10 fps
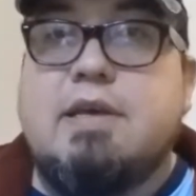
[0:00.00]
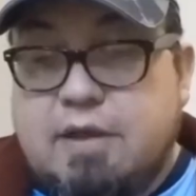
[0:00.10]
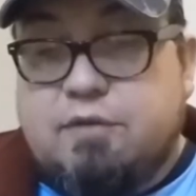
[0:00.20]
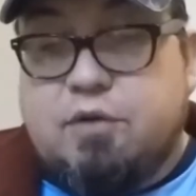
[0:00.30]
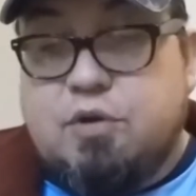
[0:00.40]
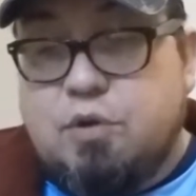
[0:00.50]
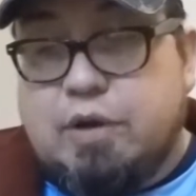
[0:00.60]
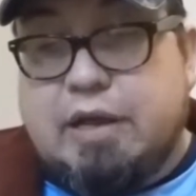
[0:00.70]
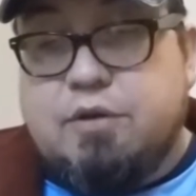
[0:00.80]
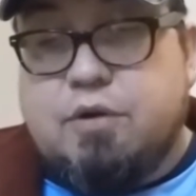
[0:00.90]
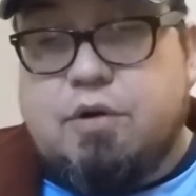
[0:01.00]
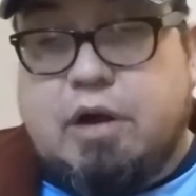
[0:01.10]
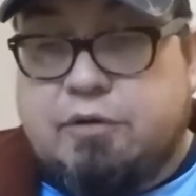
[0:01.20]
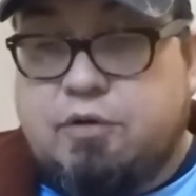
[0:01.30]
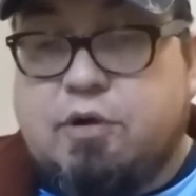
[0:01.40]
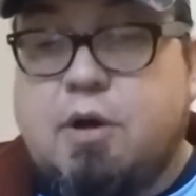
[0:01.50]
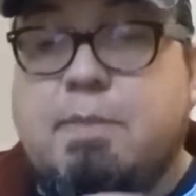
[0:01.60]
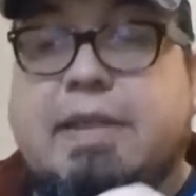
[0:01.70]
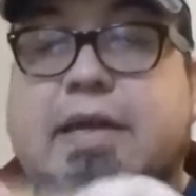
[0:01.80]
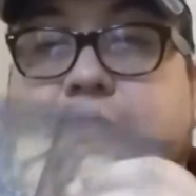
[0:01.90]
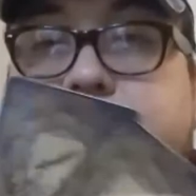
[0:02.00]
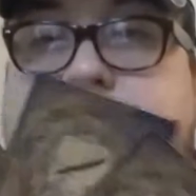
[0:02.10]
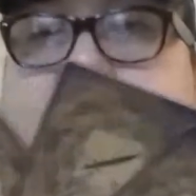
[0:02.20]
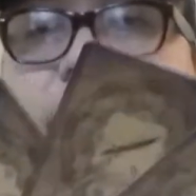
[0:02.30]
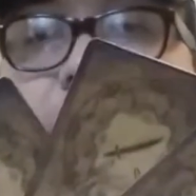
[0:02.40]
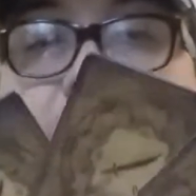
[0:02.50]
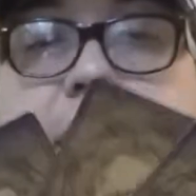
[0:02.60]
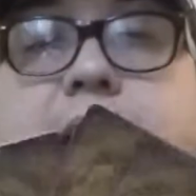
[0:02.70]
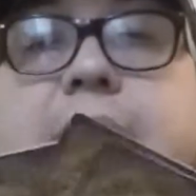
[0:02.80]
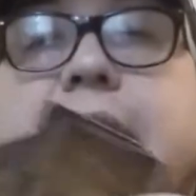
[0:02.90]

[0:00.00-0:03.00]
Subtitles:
So you look at your combat cards, here they are,